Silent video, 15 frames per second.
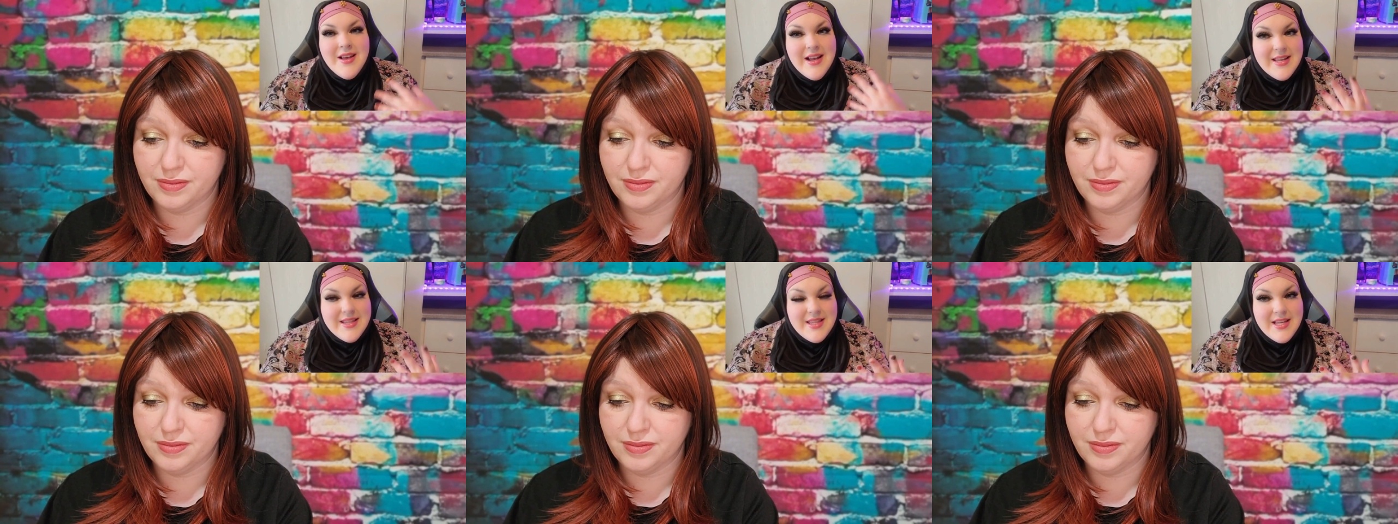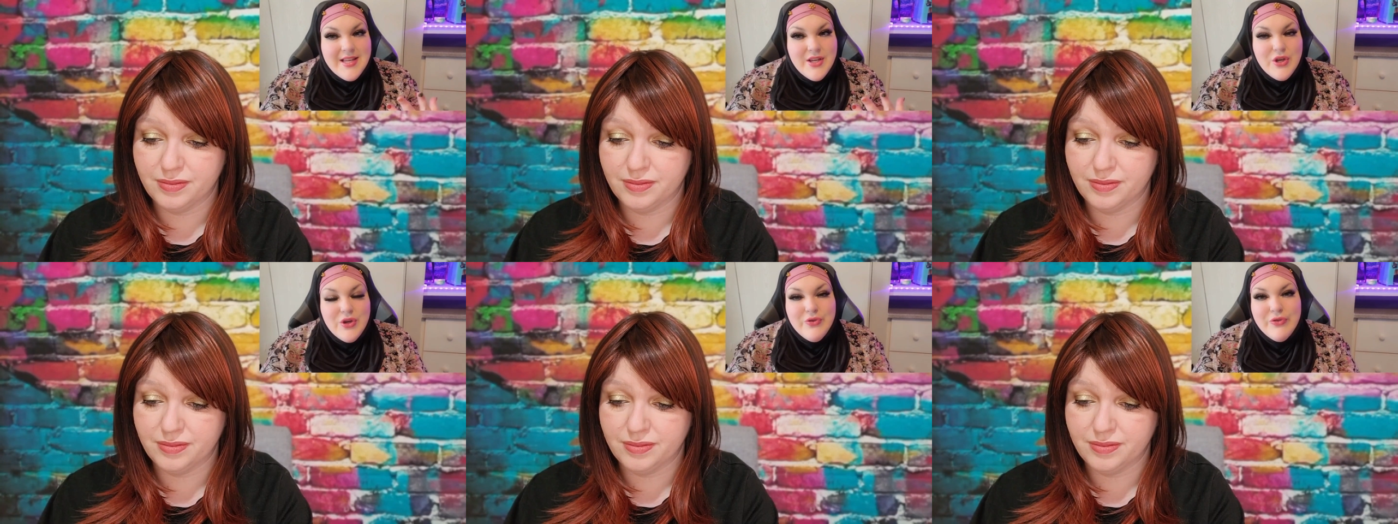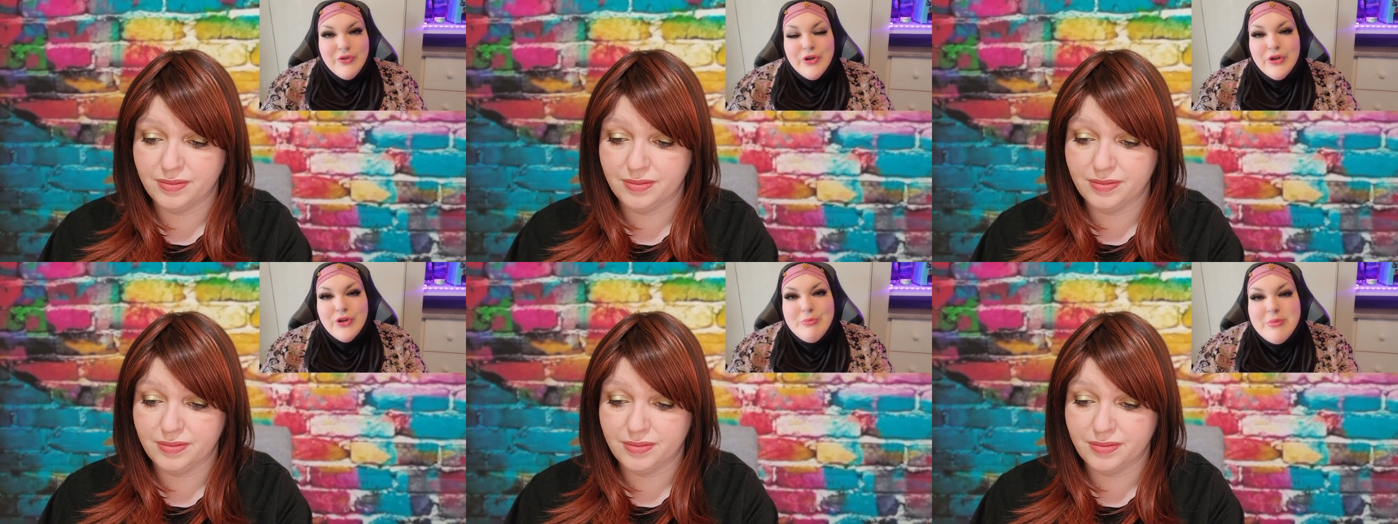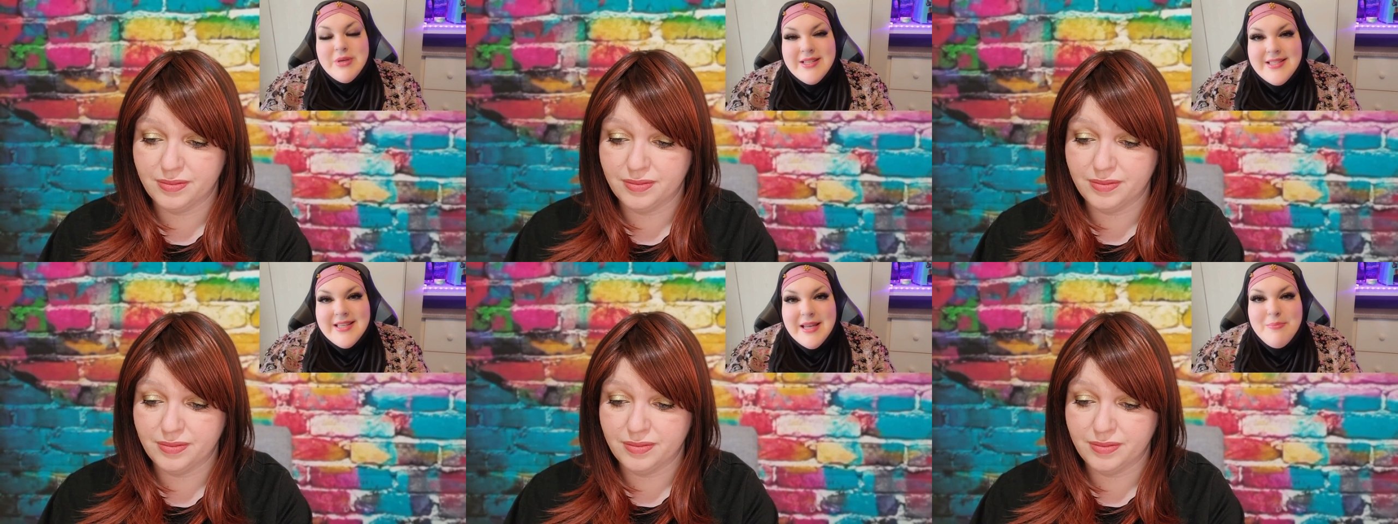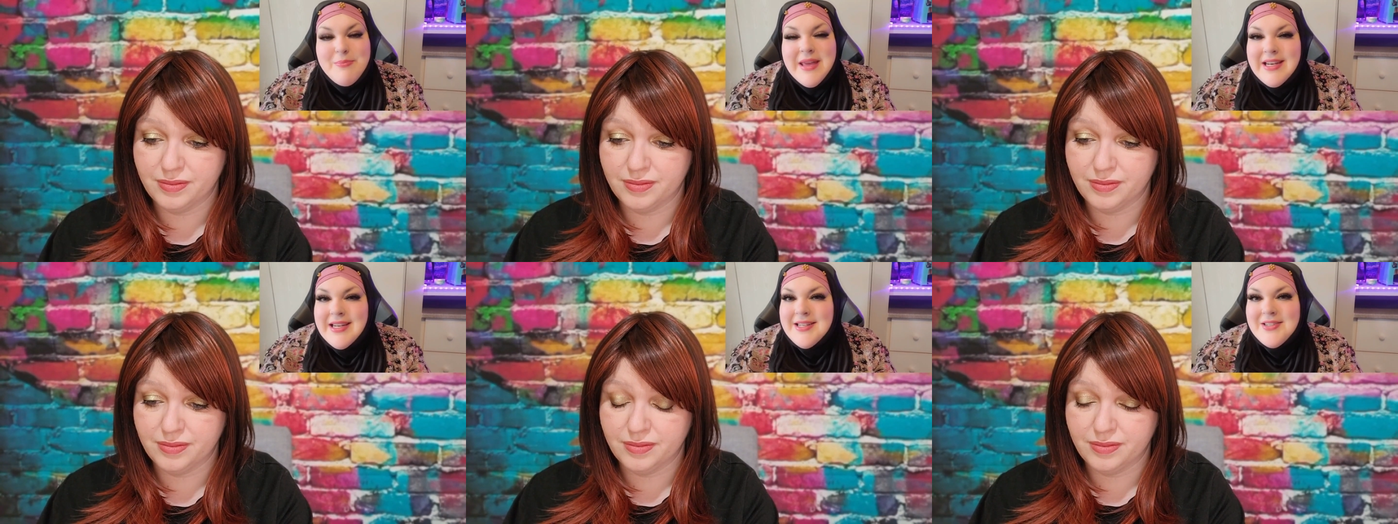Speaker 1: I think you've heard me say
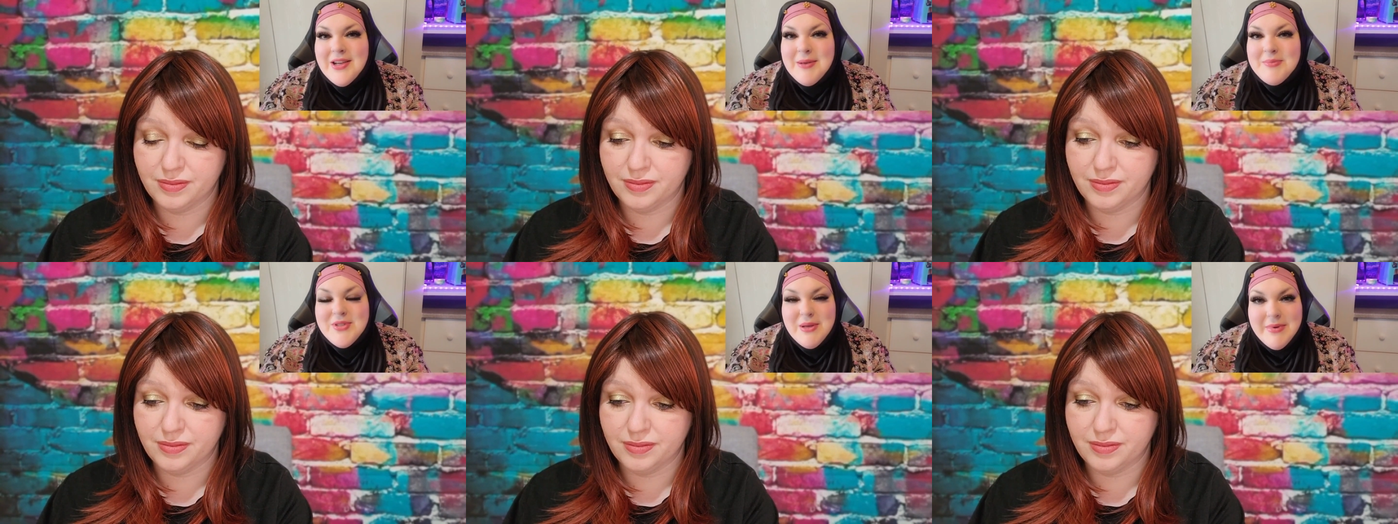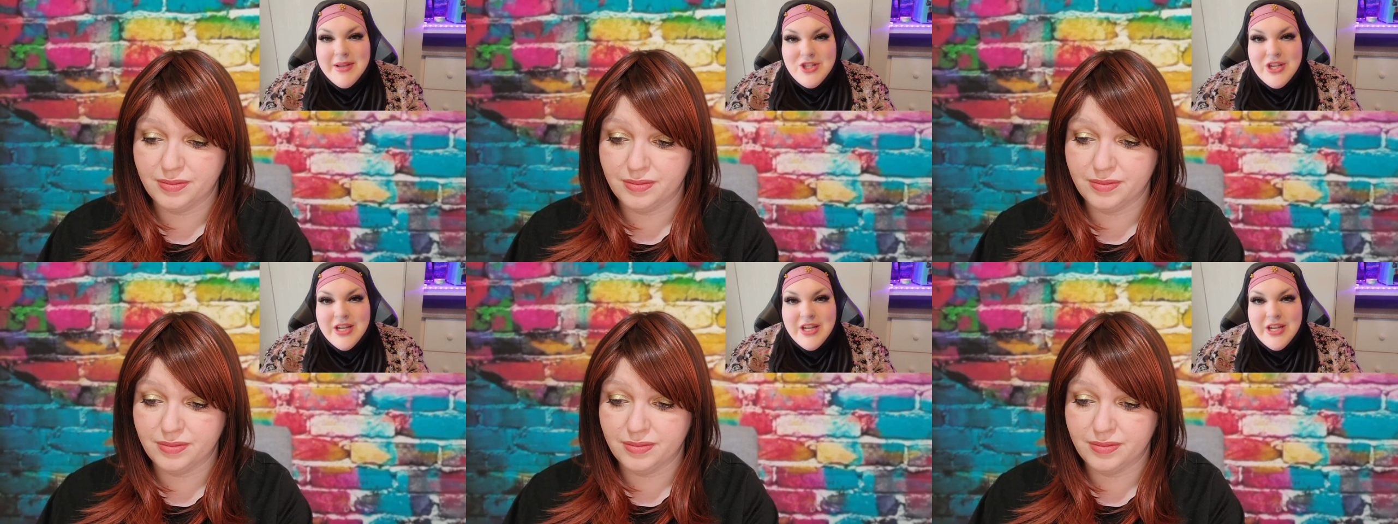many times on my